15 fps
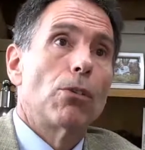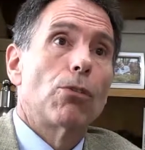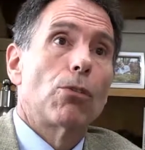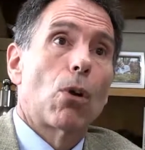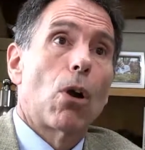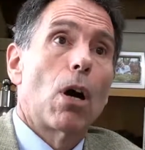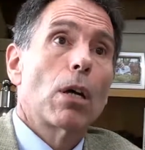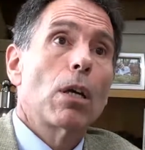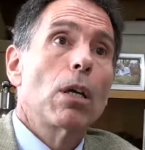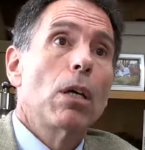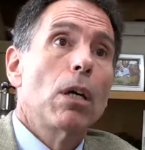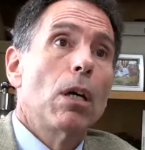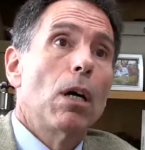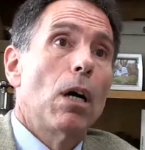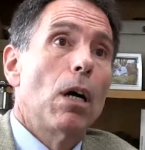strong,
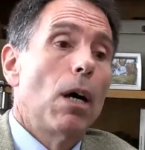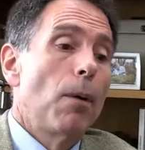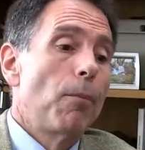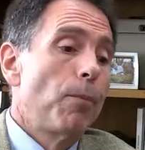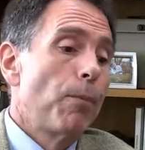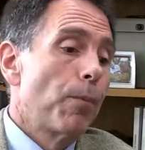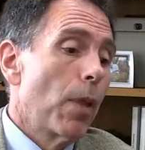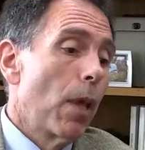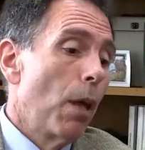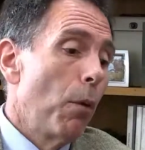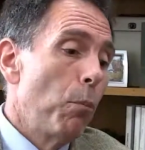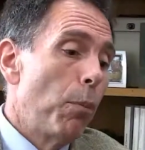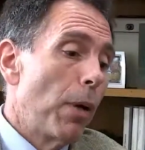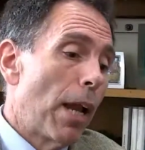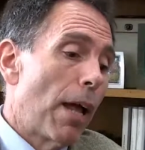
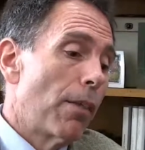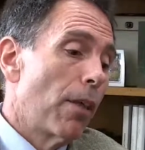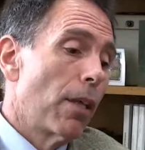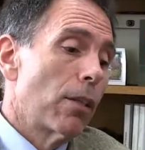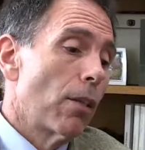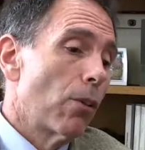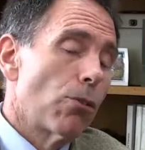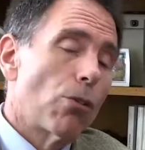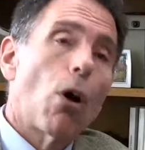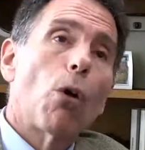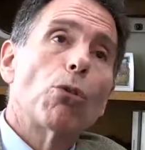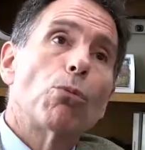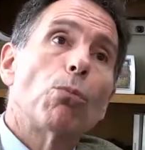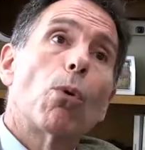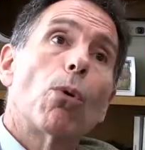but I think that there's
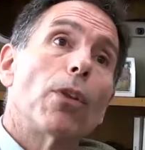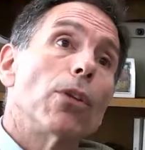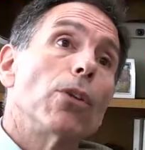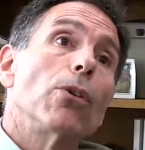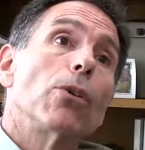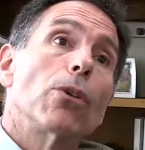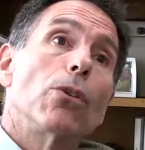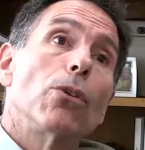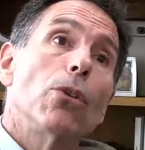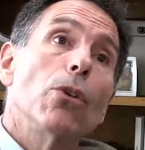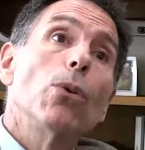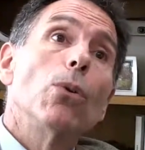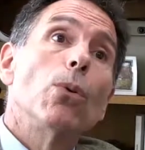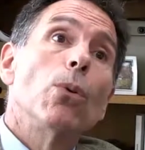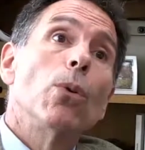always more that you can
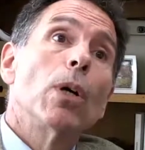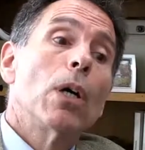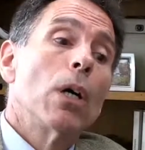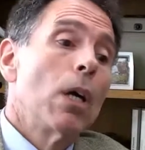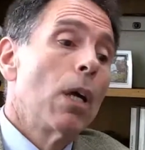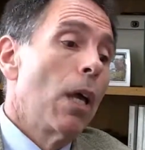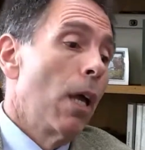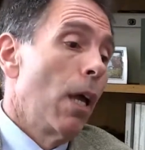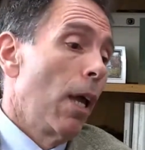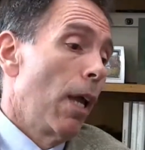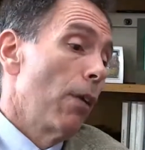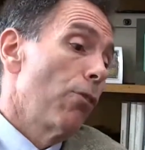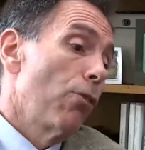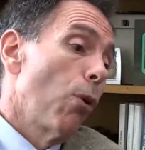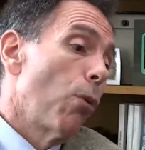do.
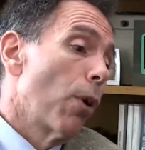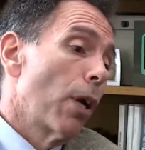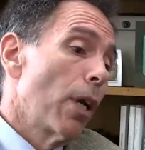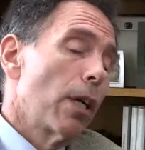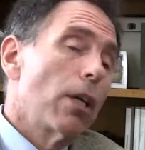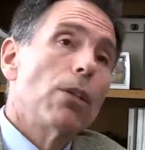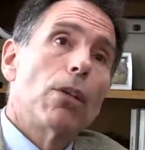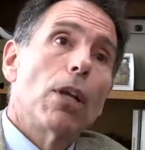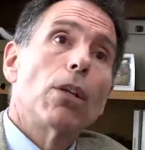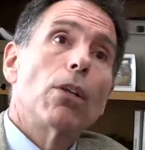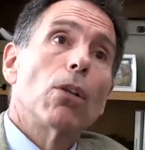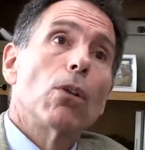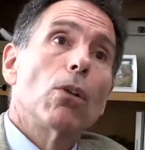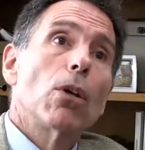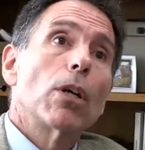So we're going to continue
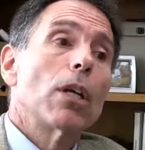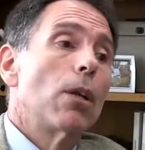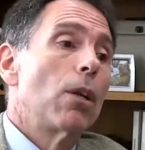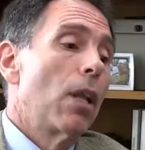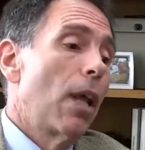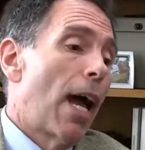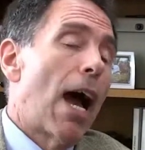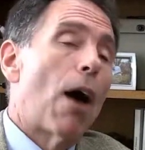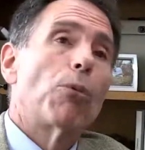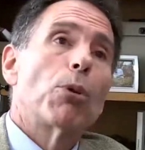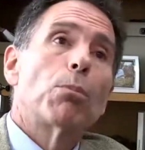to look at how we